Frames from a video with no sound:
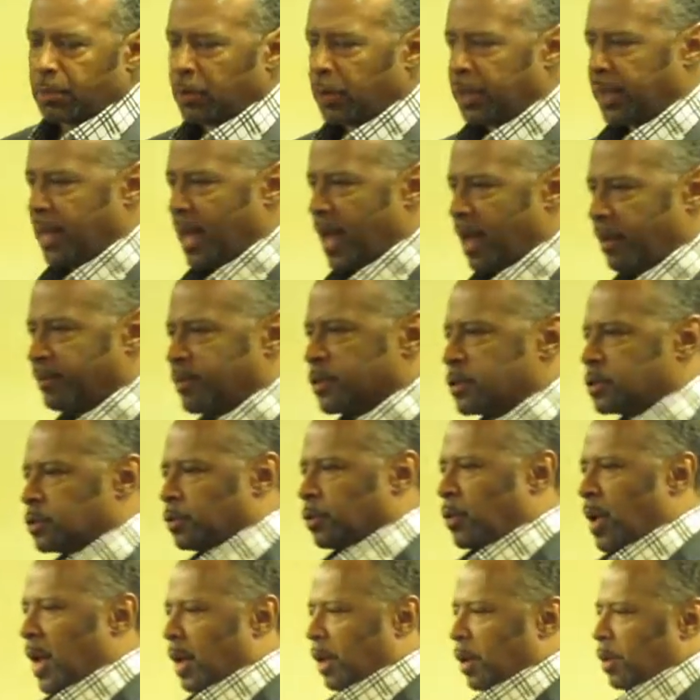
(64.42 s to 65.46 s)
with David
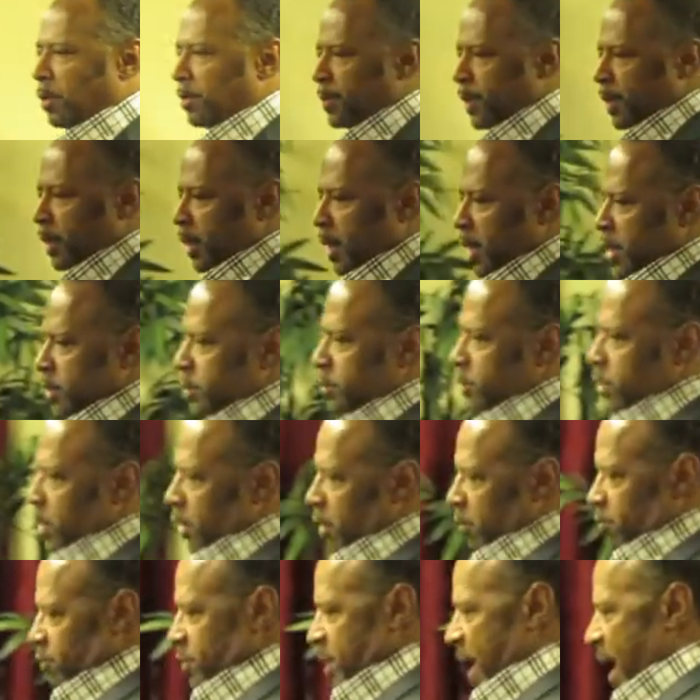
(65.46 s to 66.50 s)
Cerullo because
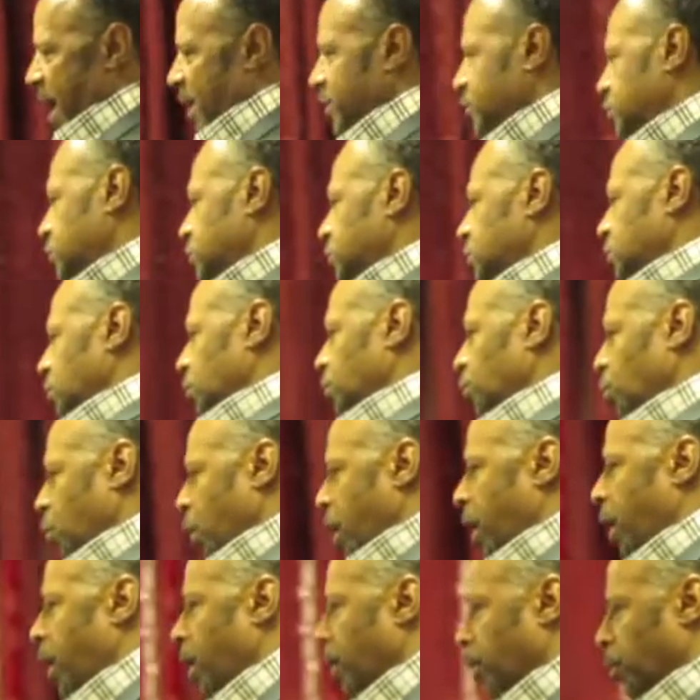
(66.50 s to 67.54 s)
that's
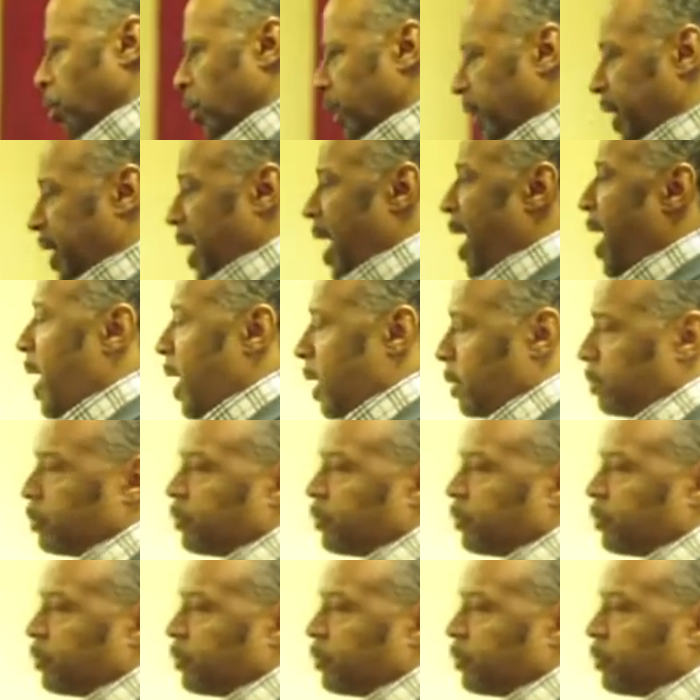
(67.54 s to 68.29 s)
where we came